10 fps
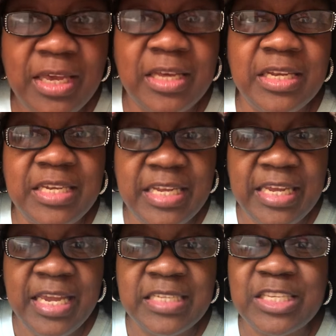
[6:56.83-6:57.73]
good
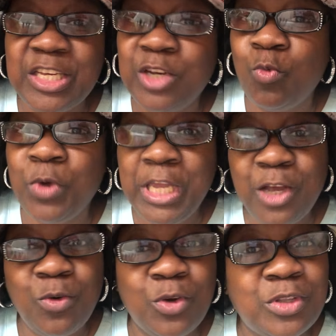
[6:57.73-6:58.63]
deeds, good
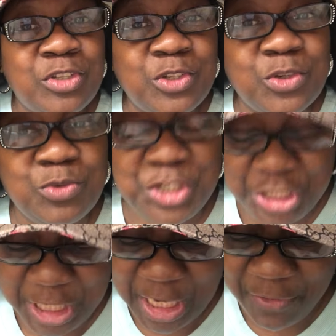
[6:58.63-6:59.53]
will, to do
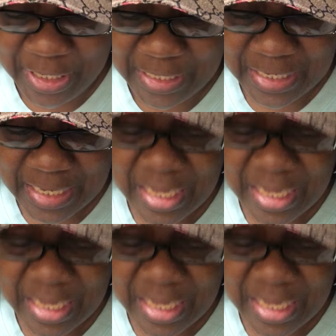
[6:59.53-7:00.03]
charity,